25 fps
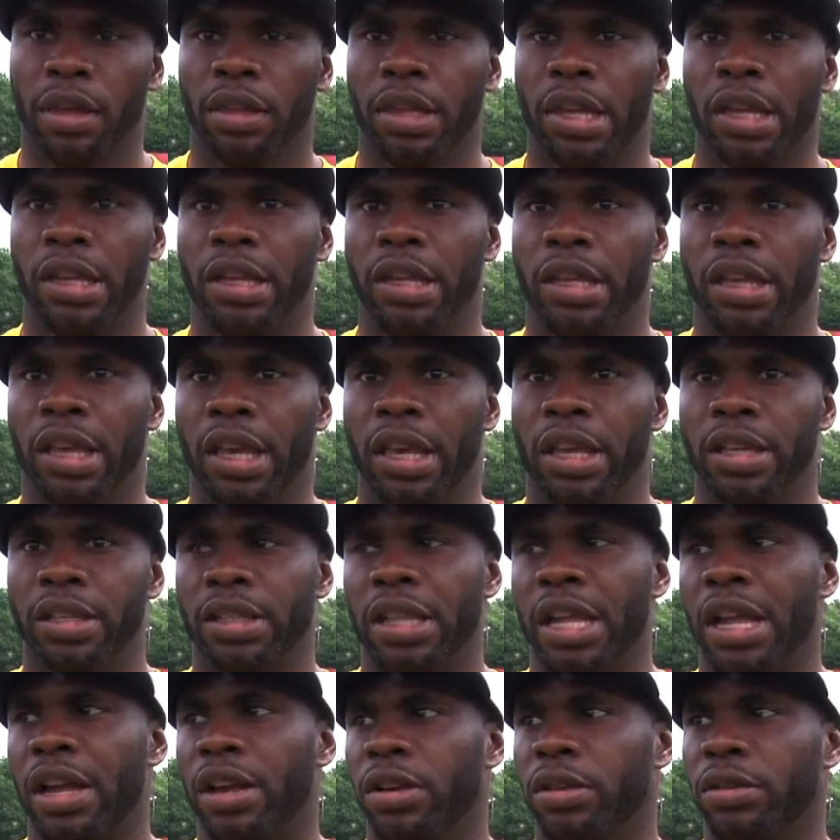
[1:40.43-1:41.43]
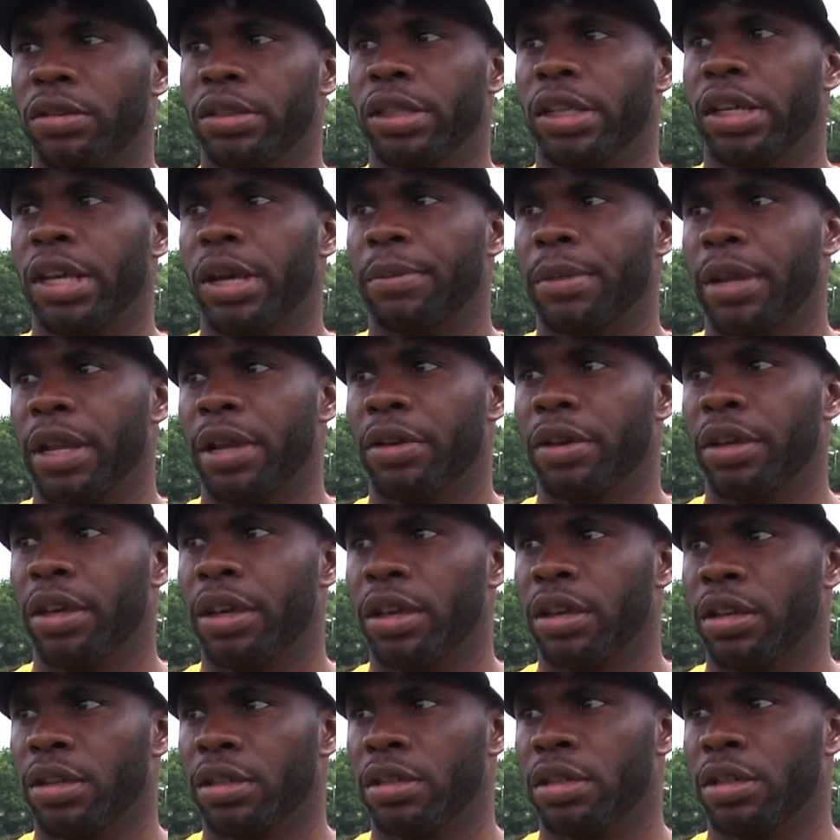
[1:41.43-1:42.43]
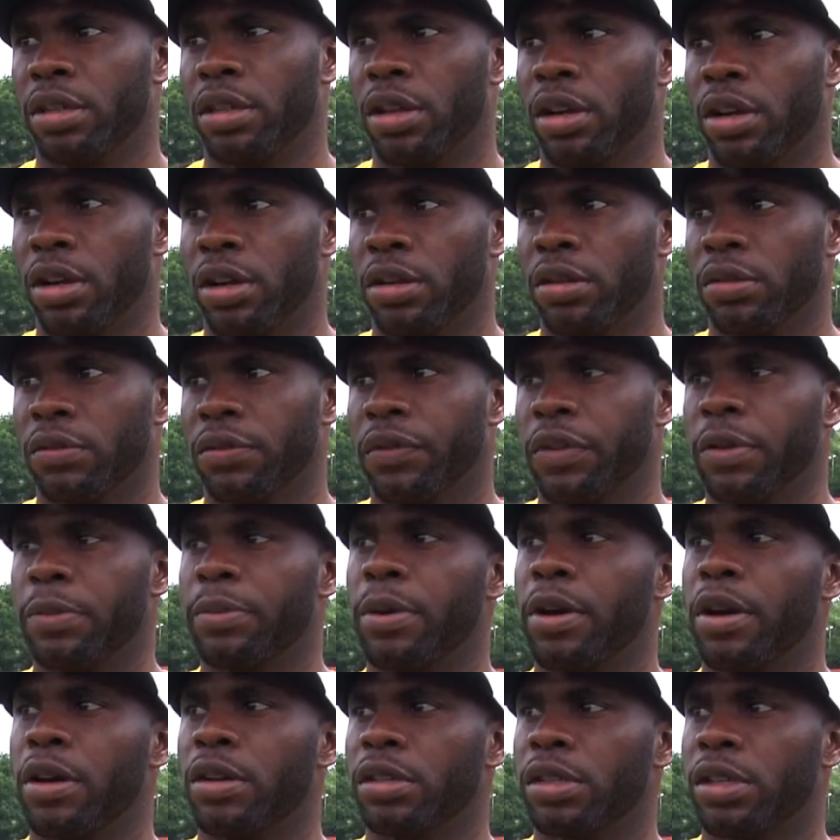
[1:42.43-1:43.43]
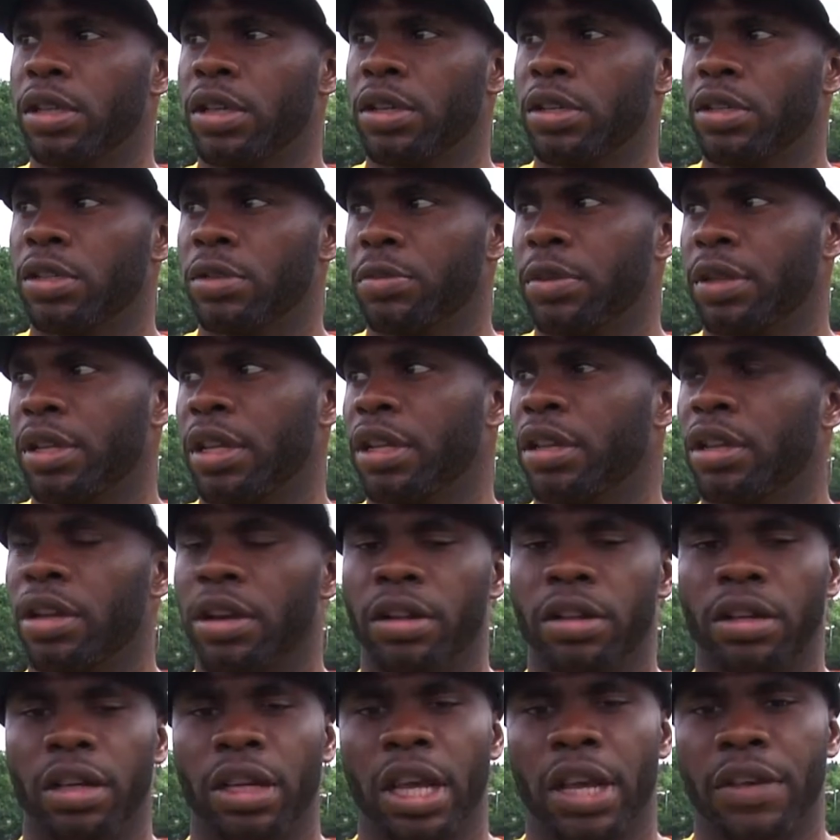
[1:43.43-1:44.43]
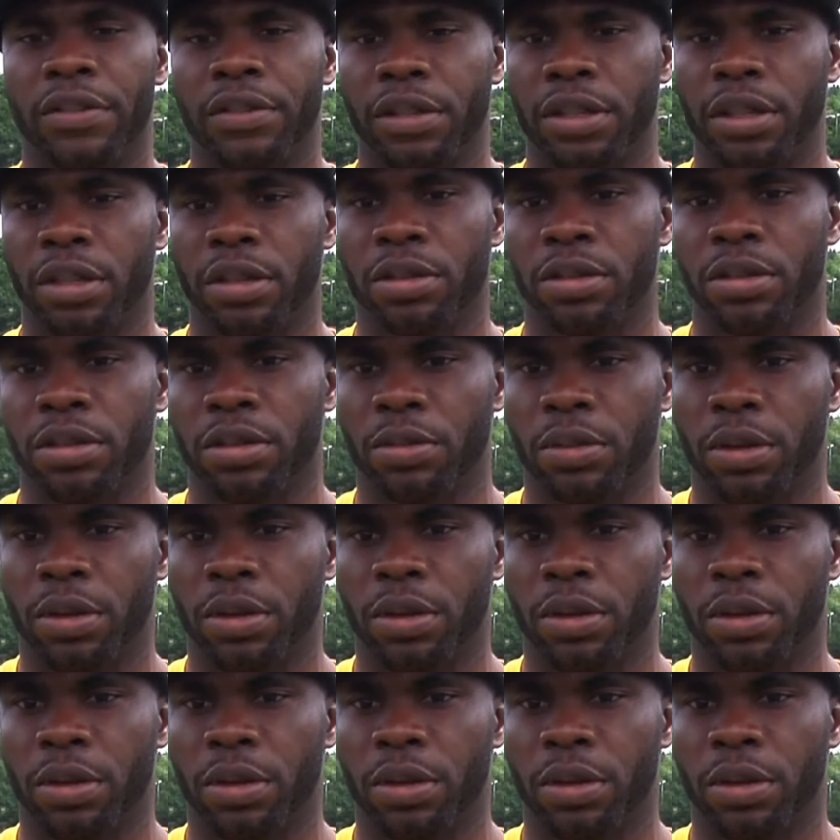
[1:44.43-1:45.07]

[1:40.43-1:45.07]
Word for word: That the kids not only coming out here to learn football skills, but they learn their life skills as